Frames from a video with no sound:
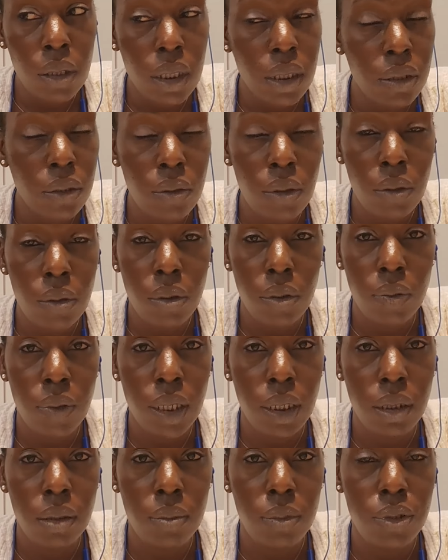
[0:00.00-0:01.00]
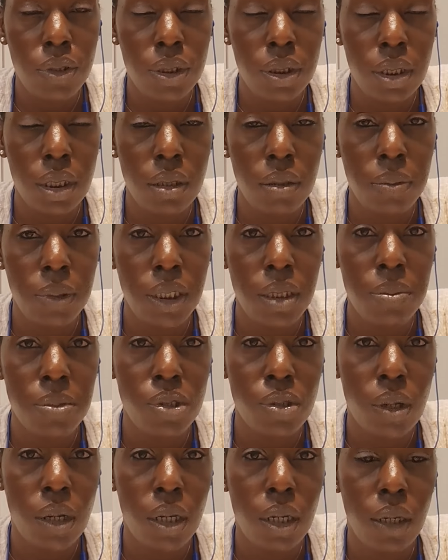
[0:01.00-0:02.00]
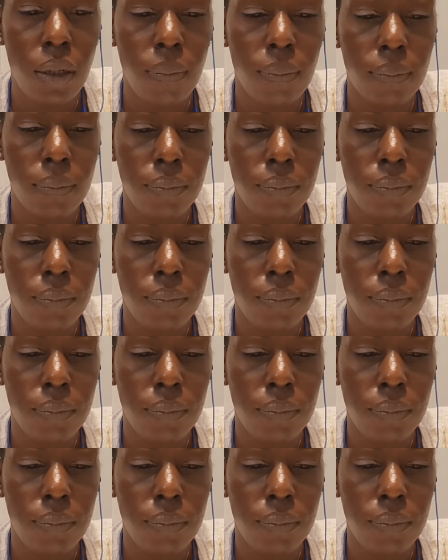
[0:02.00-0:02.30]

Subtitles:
and you don't correct them, you just let them keep trying.